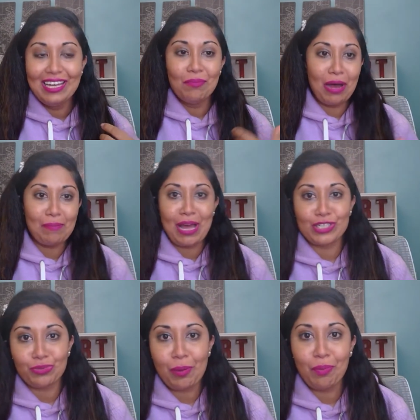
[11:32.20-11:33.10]
my
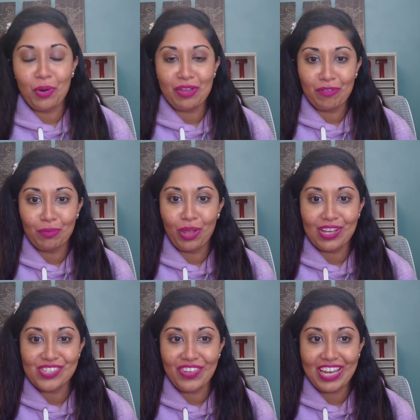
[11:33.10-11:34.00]
bachelorette party from
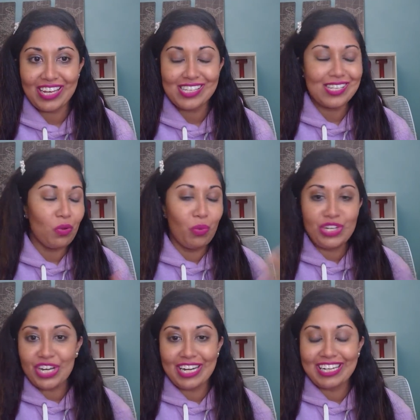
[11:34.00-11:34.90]
Las Vegas,
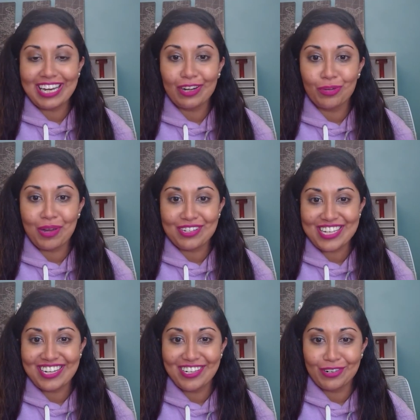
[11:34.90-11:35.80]
which I didn't care about
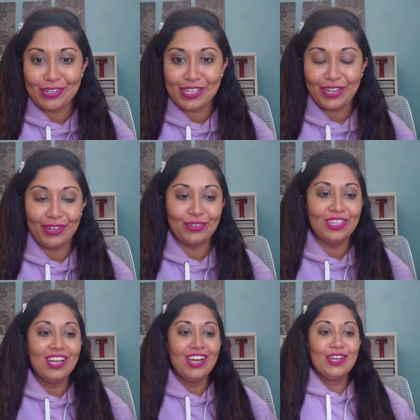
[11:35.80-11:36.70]
10 years ago.
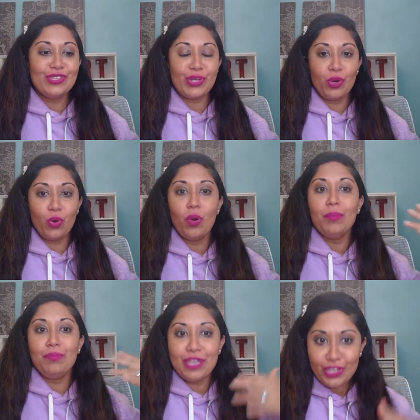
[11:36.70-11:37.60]
So
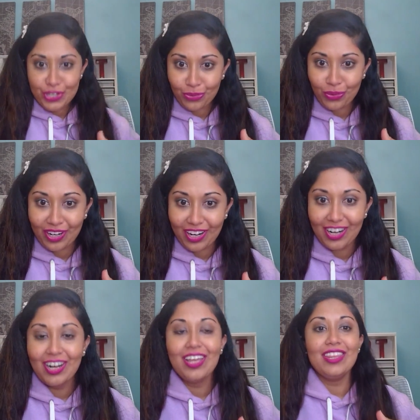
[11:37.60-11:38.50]
be
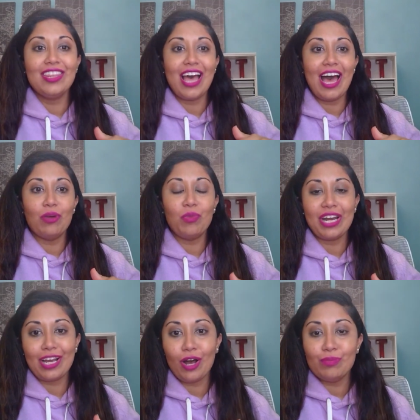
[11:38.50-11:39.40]
sure that when
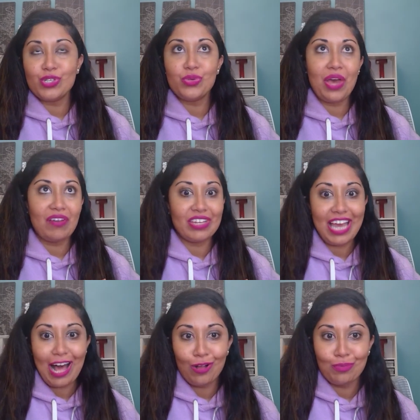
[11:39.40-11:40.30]
it comes to having
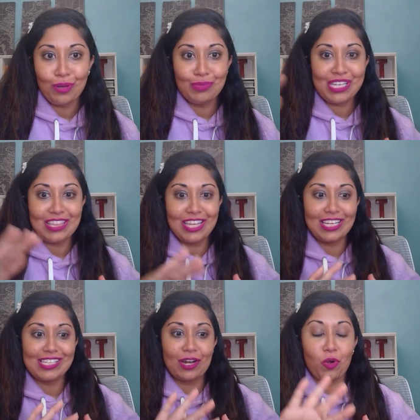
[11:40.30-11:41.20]
albums and
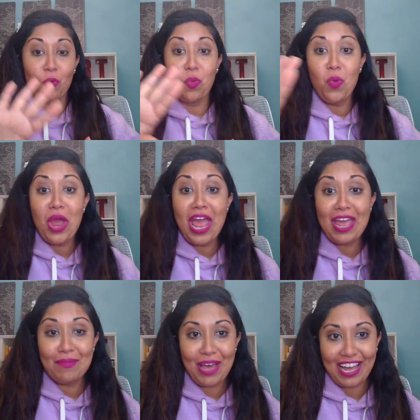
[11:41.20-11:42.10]
things that are
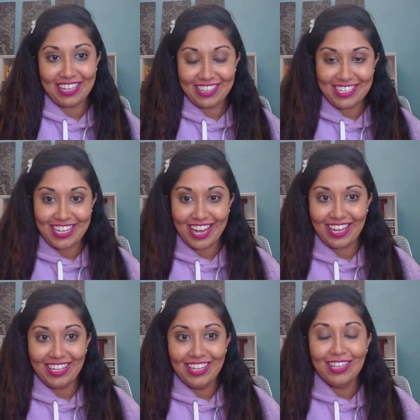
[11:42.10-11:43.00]
way back in the
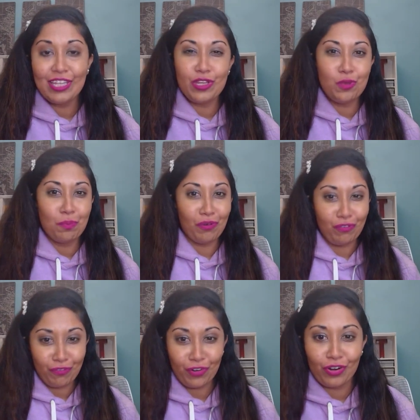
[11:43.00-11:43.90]
day that you
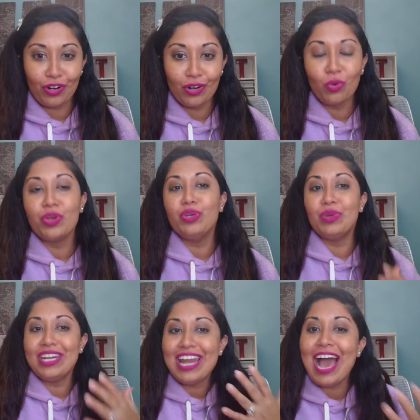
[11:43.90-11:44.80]
prefer or you
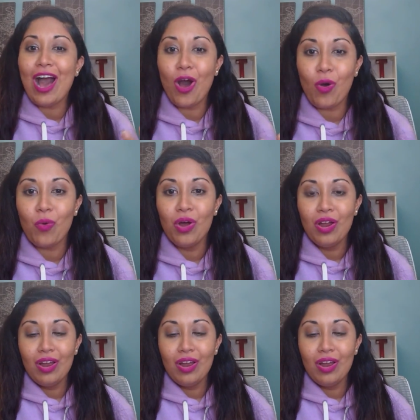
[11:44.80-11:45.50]
would now